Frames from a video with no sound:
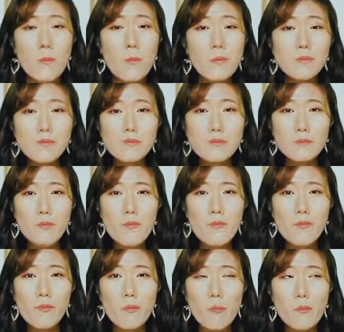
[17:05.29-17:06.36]

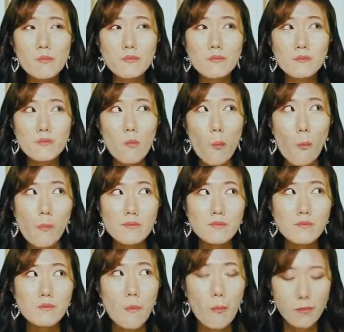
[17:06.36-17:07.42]
Mmm.
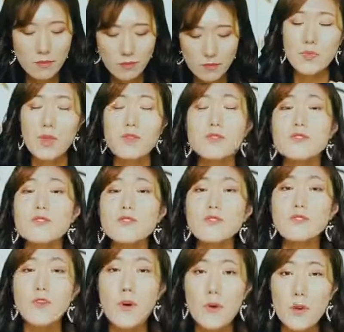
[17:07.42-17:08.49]
It
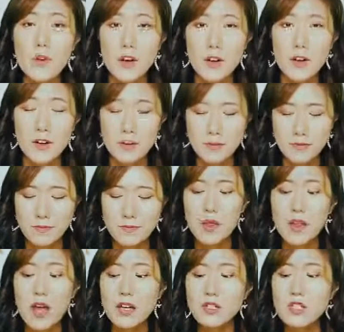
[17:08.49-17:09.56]
is so good.
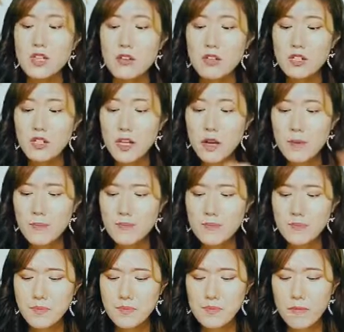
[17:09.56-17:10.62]
Like,
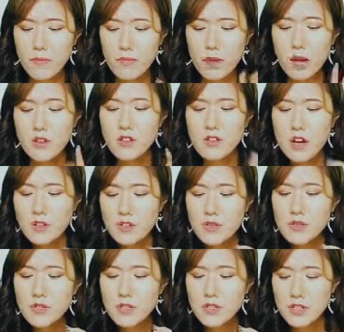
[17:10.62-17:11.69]
seriously, it's
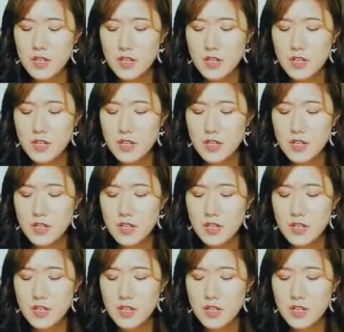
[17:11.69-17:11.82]
not too